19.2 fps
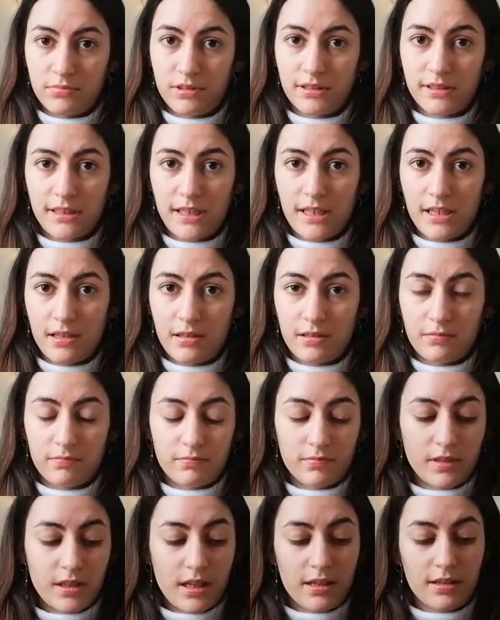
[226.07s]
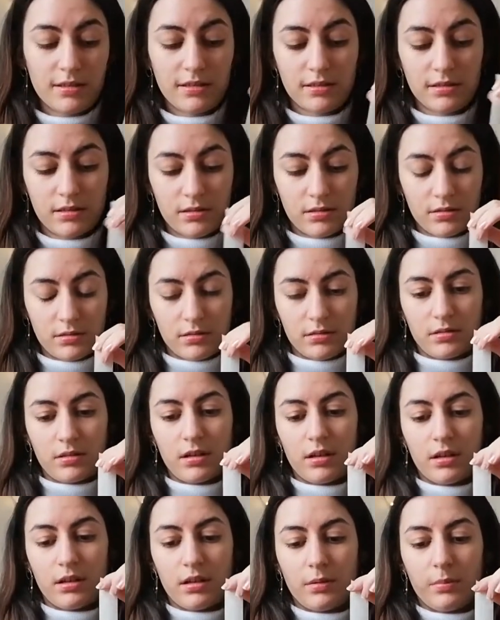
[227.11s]
take this
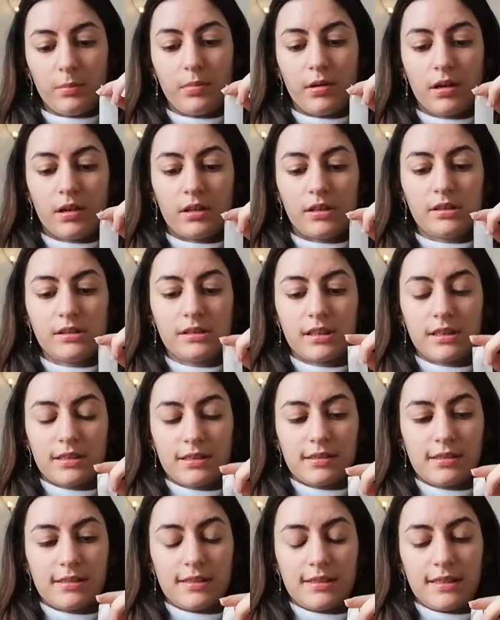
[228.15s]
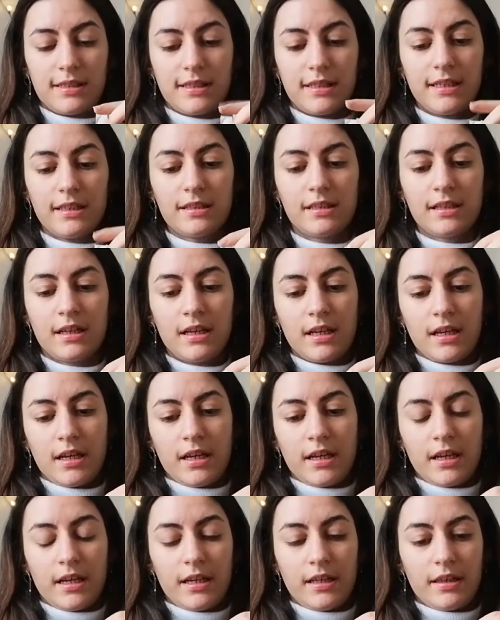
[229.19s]
part and stick it,
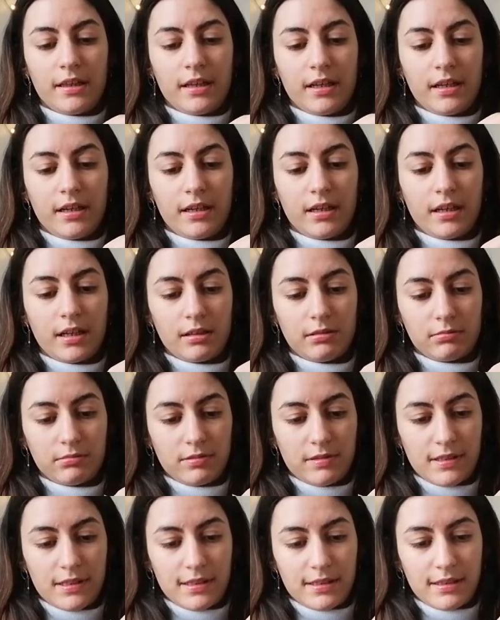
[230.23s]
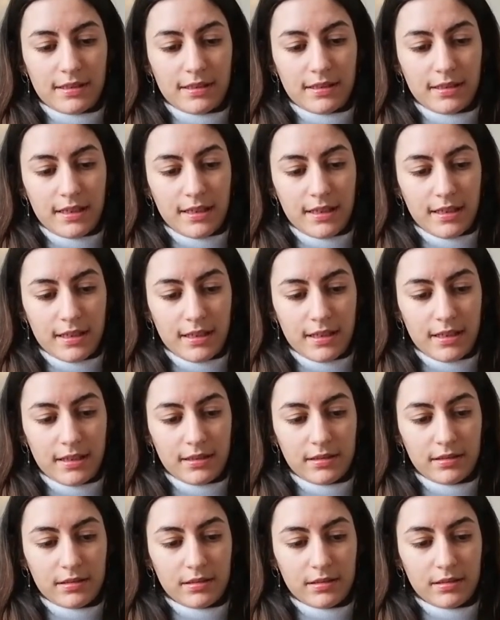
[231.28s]
and then I will stick it